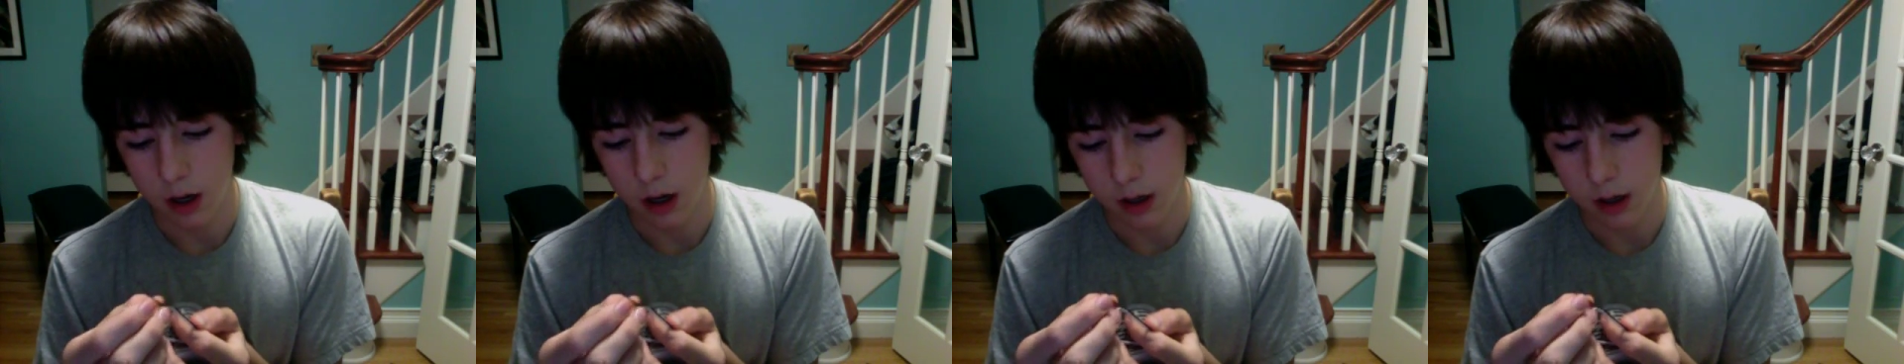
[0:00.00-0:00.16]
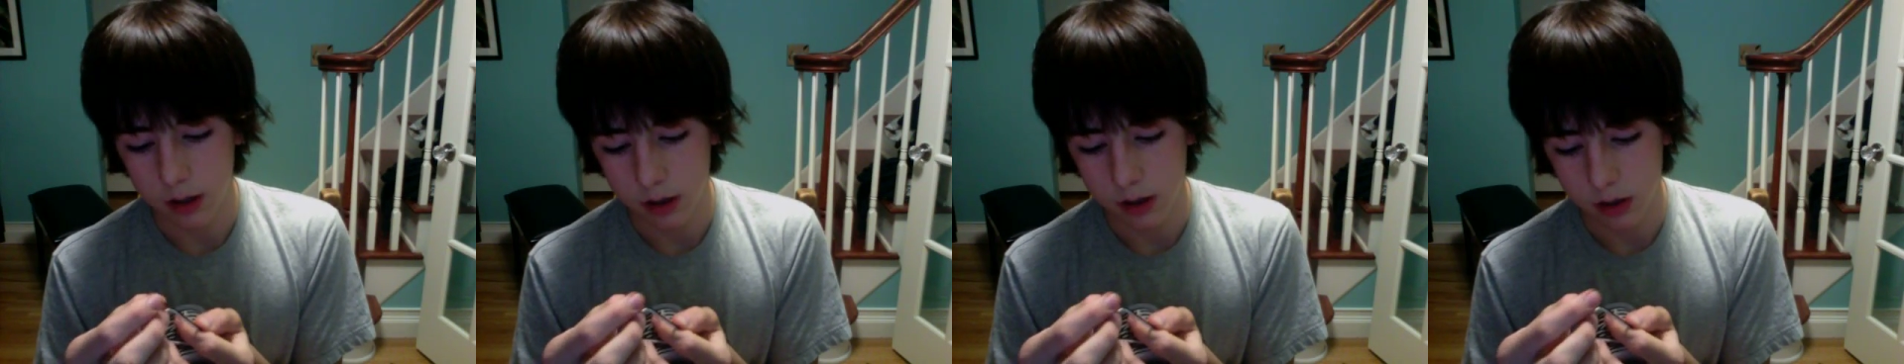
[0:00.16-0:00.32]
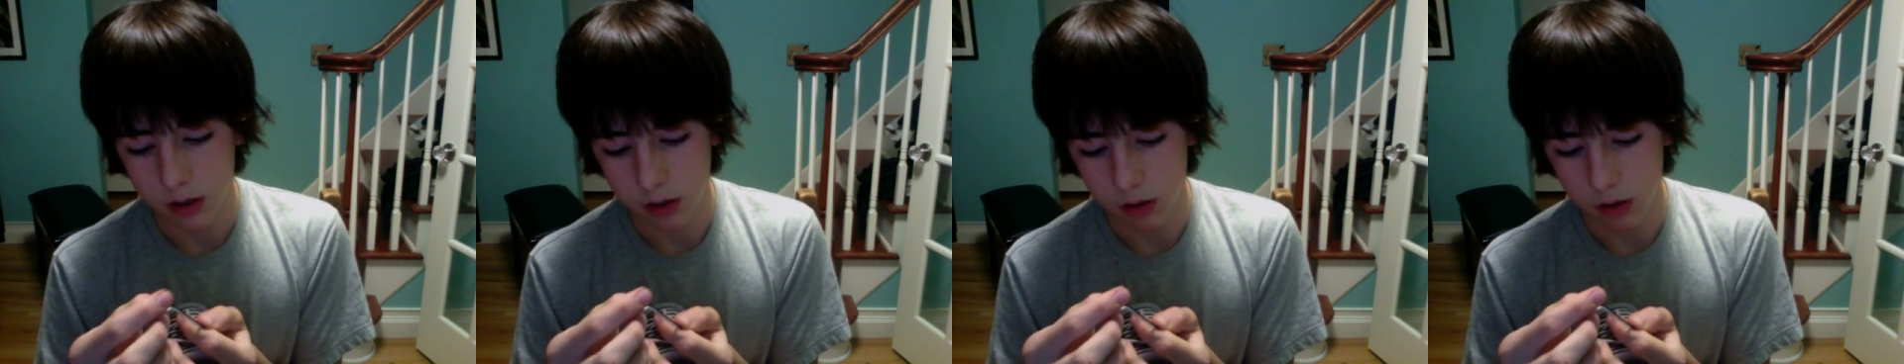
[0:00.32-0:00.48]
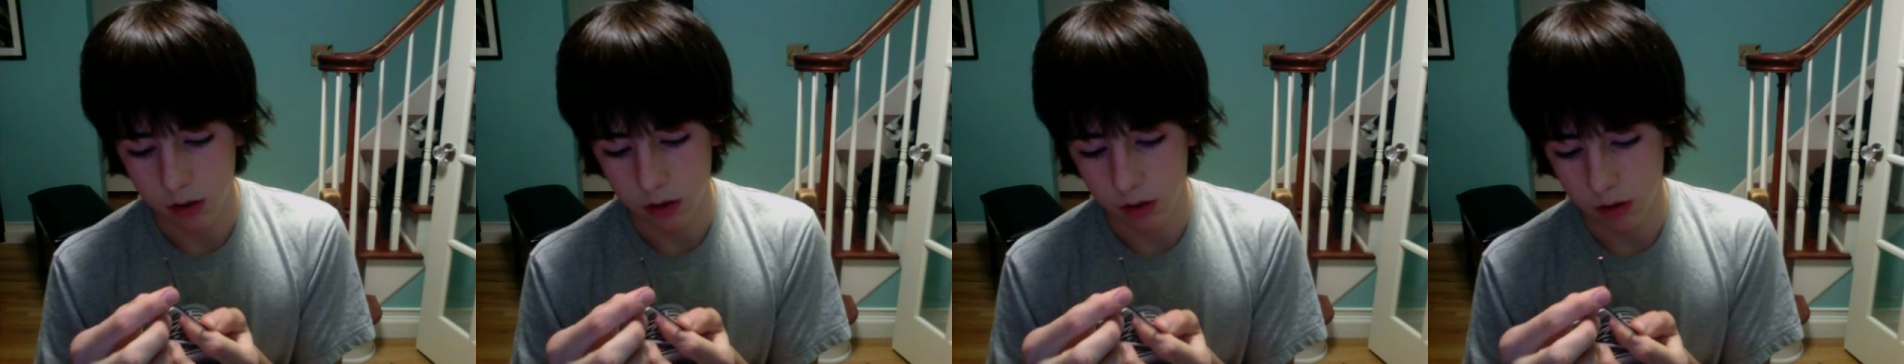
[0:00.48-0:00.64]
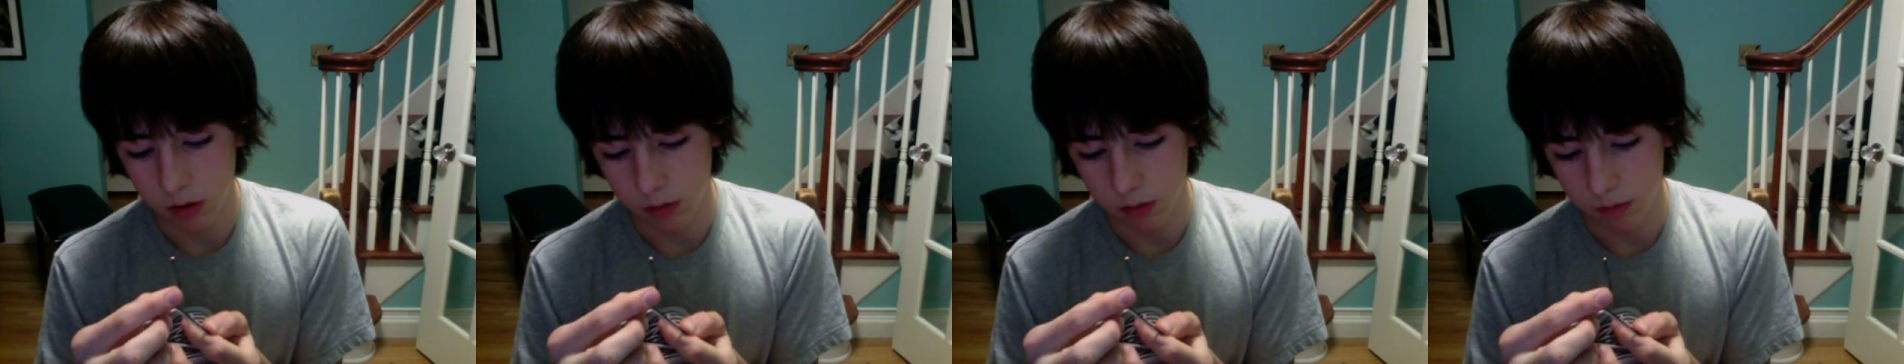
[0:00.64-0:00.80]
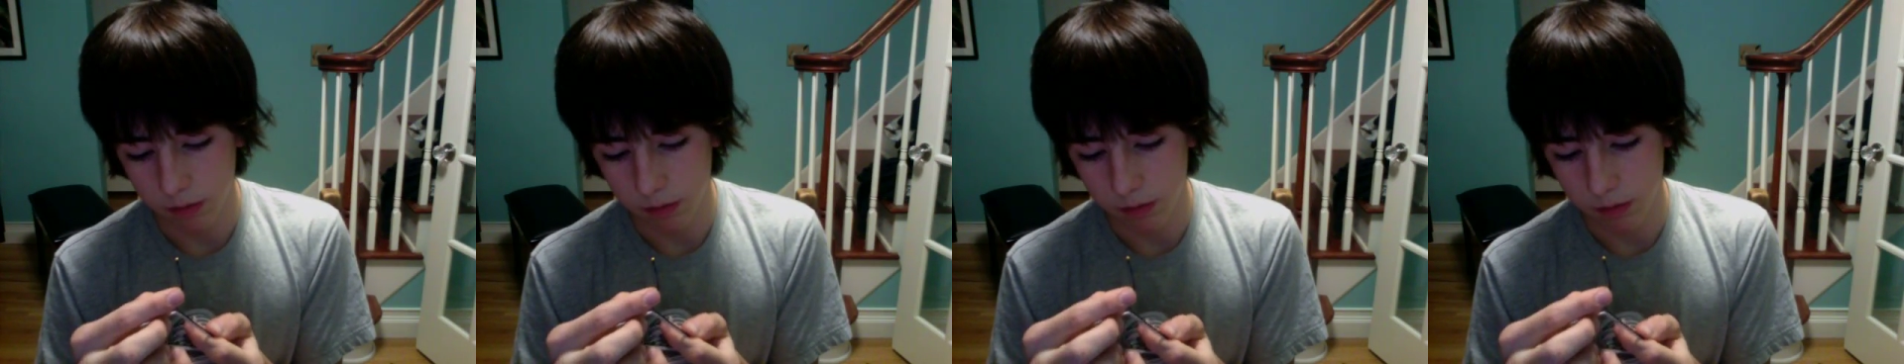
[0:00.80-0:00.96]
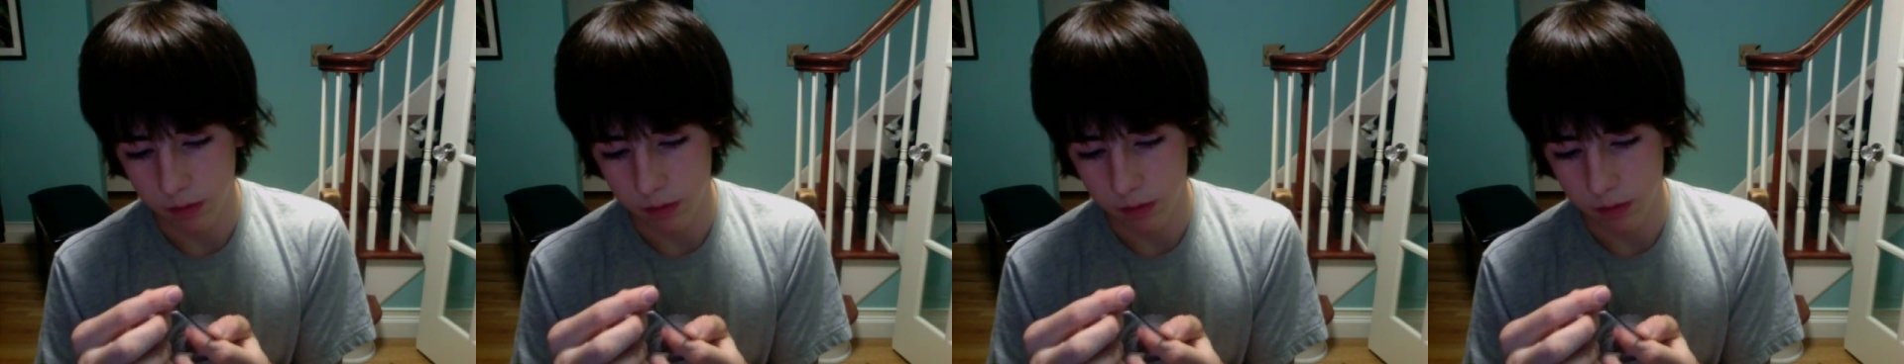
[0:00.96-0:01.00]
So